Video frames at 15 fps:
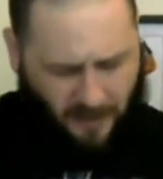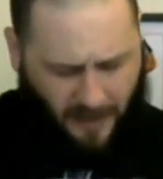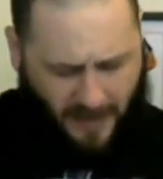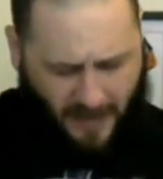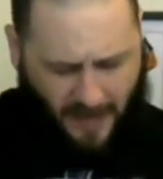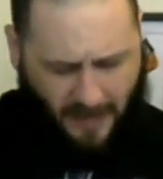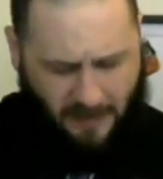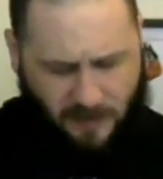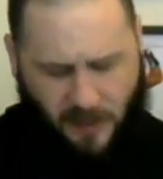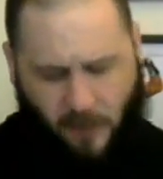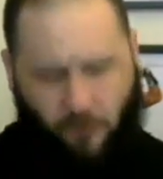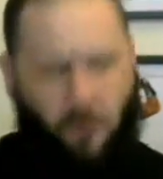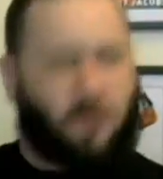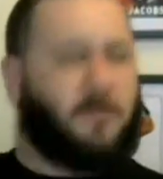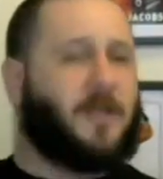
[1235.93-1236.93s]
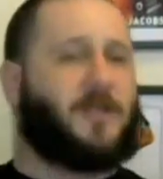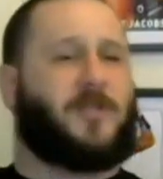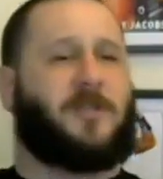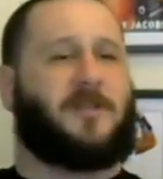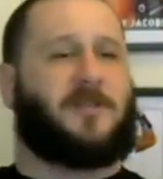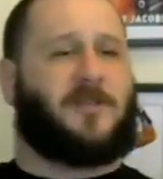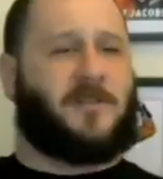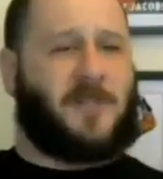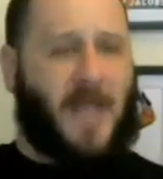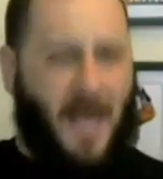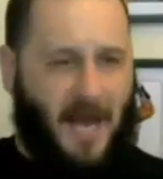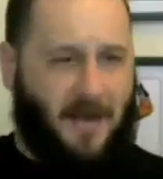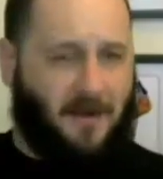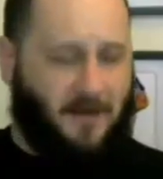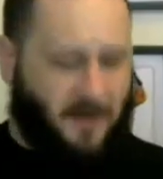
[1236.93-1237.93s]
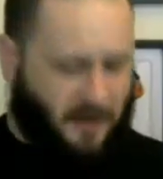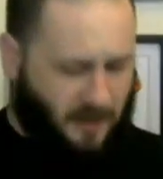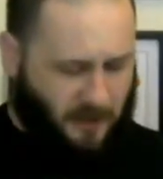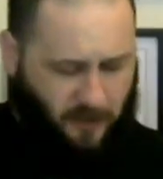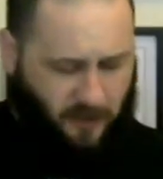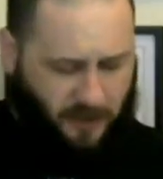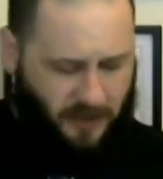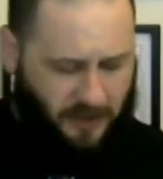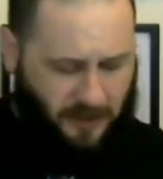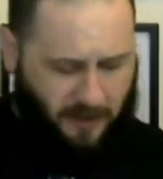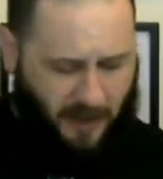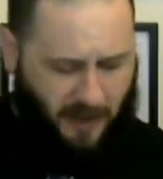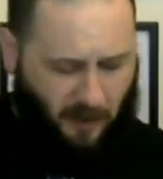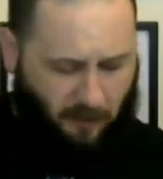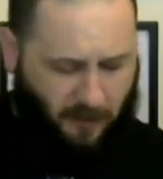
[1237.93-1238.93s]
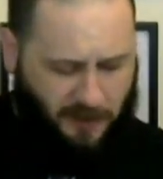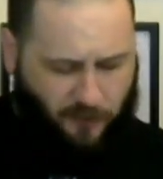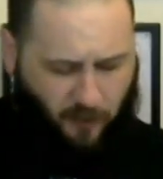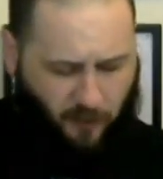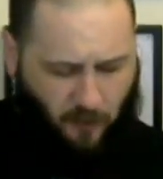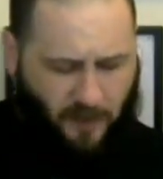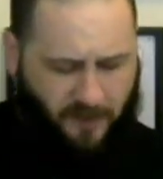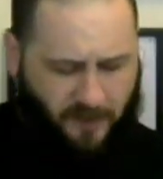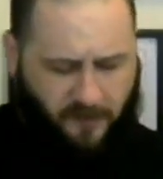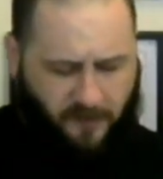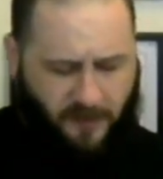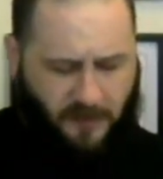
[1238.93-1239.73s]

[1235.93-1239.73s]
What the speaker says: and general admission is $10. You can email Metro Wrestling